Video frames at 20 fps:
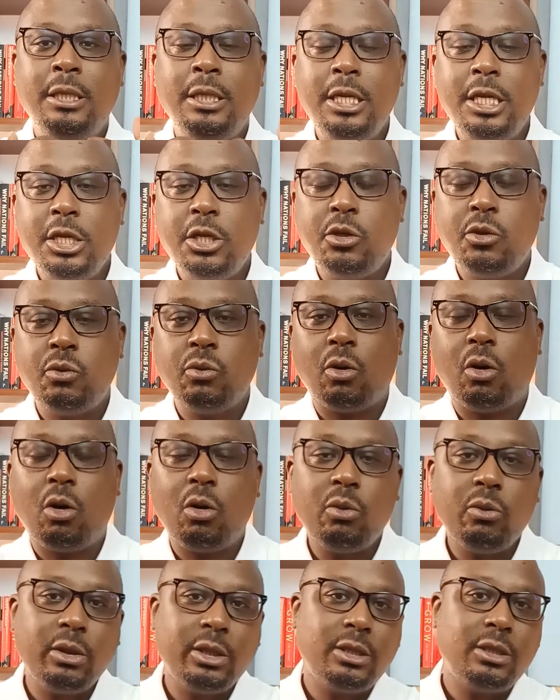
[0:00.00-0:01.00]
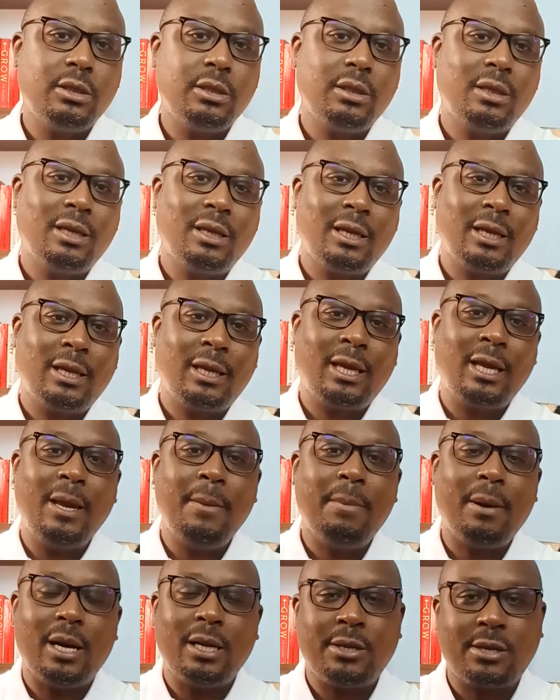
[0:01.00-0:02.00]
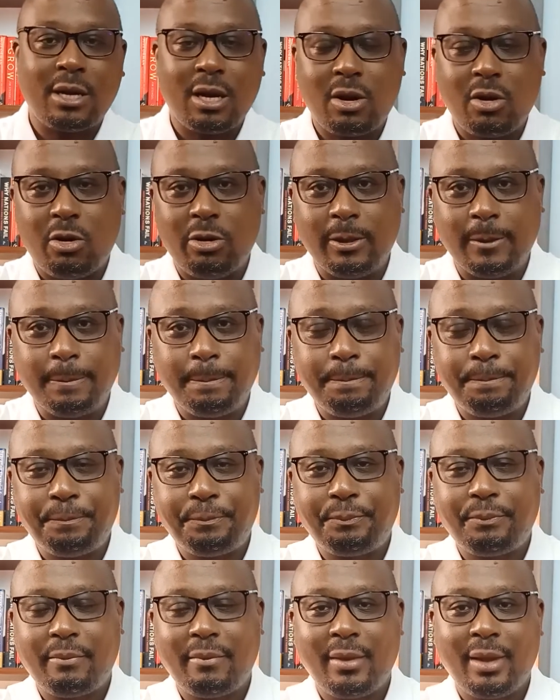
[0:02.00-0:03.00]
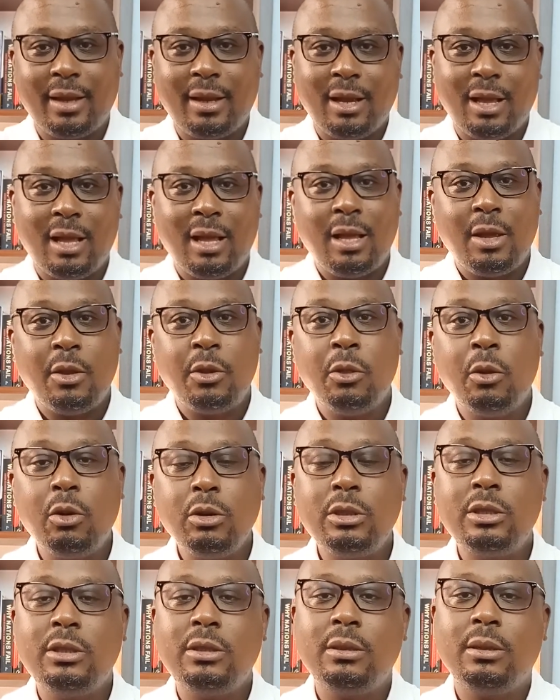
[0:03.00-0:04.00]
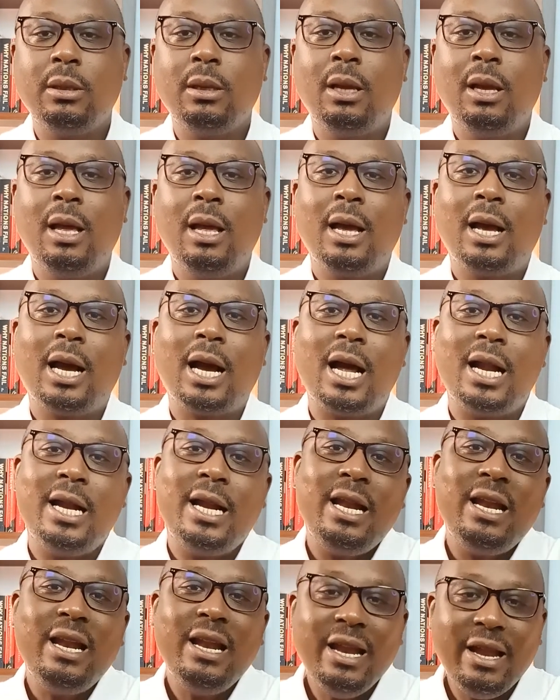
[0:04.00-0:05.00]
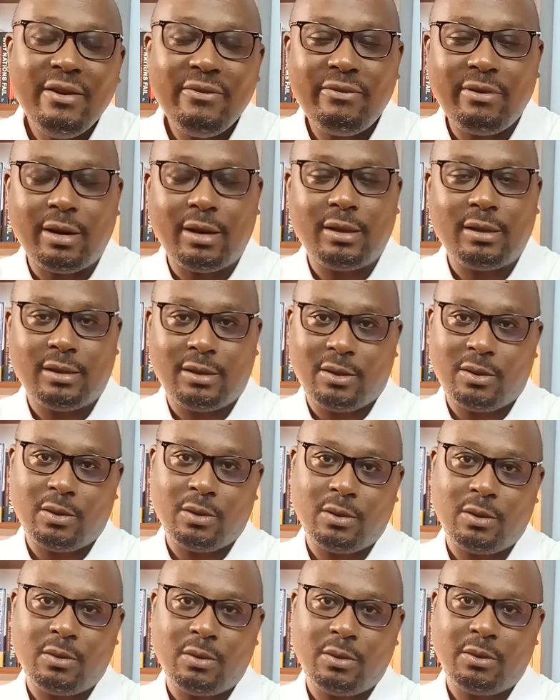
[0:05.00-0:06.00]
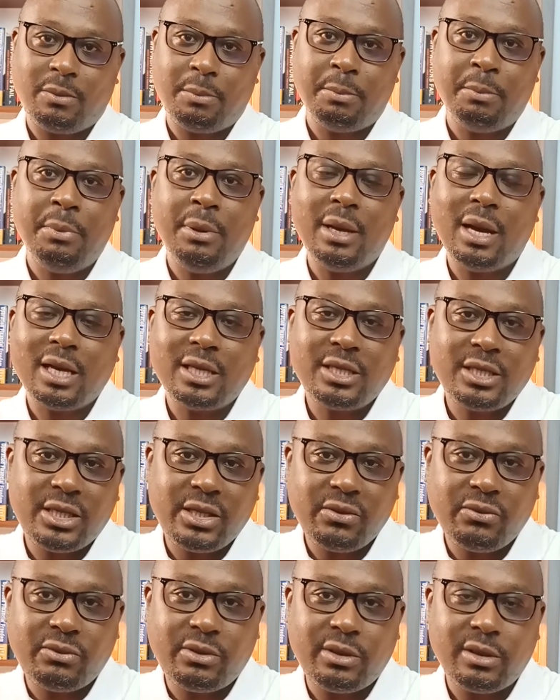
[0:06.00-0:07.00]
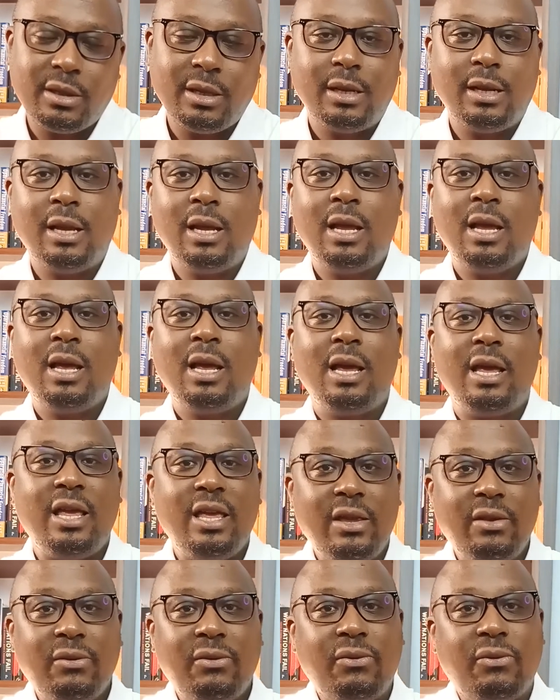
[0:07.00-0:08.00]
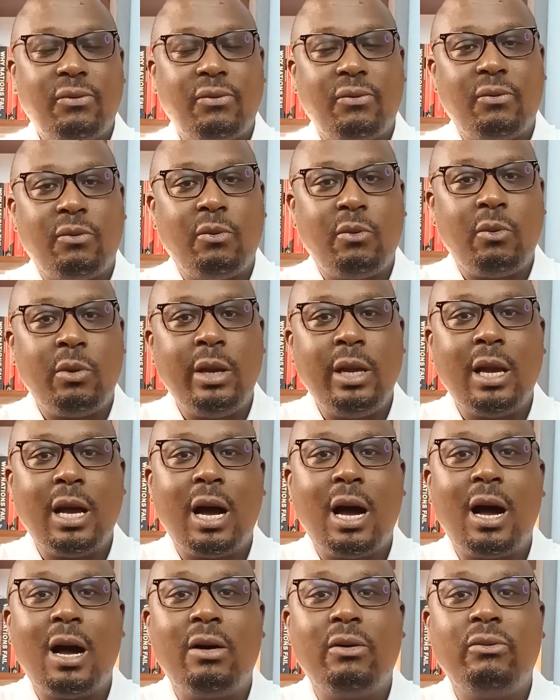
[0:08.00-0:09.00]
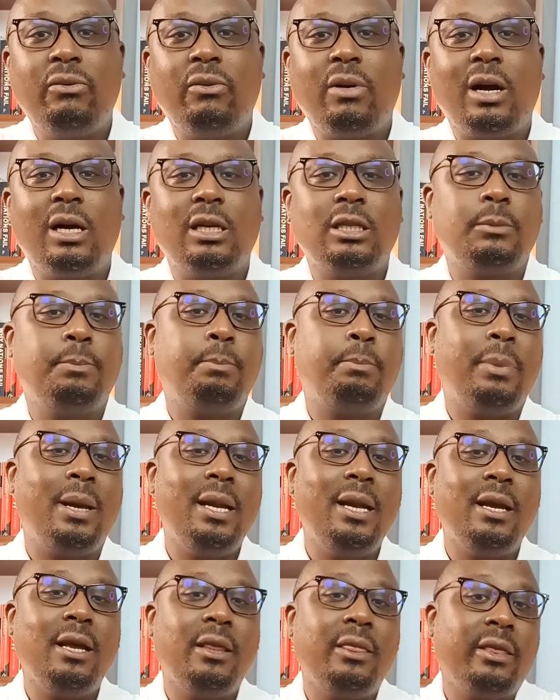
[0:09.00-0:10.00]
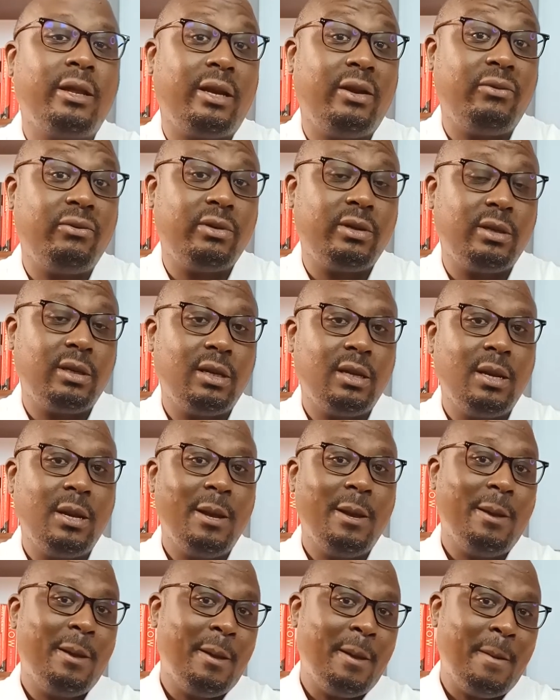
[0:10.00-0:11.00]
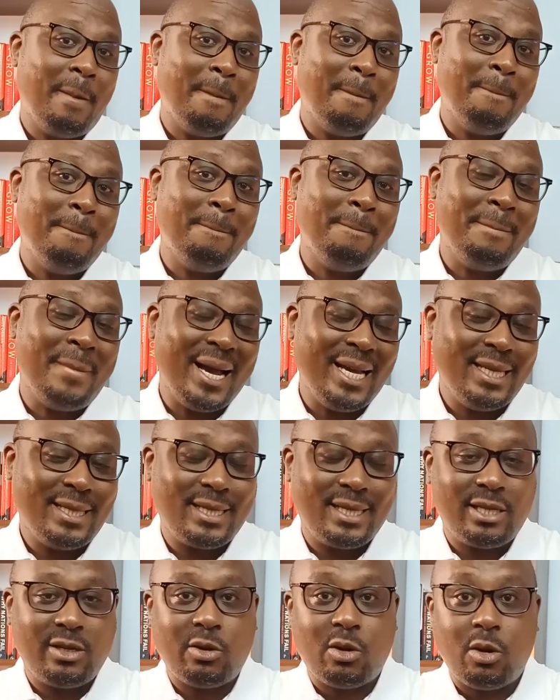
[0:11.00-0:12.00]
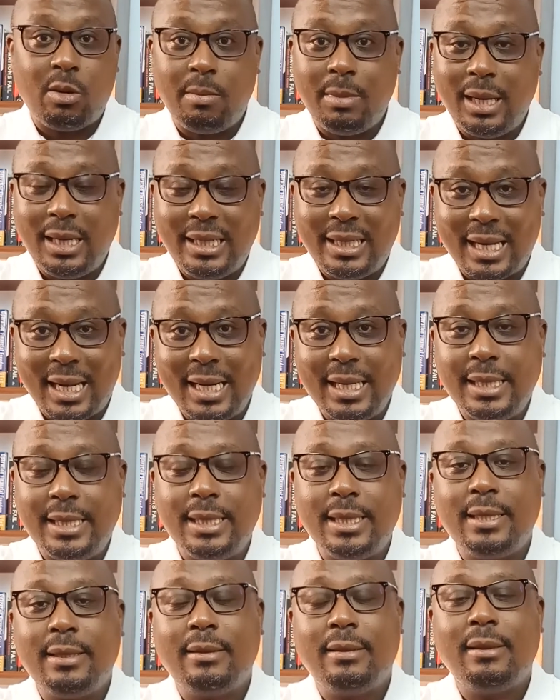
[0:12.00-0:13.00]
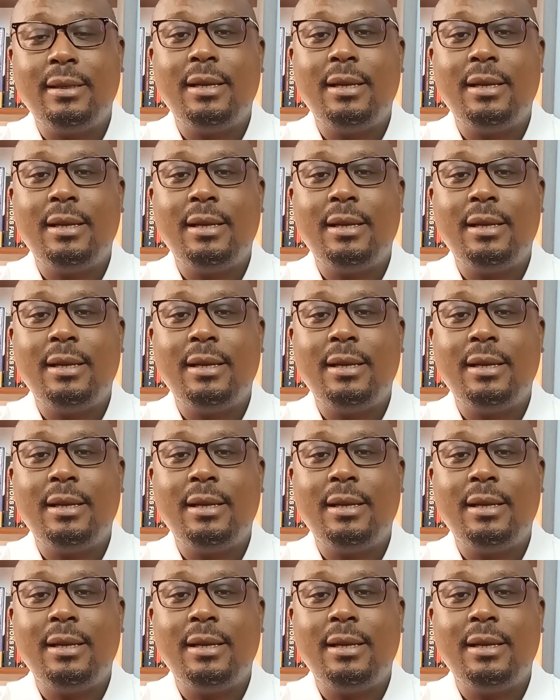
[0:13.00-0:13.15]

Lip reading: need to always keep a track on. Those can never be achieved if we have a spending thrift mindset or mentality.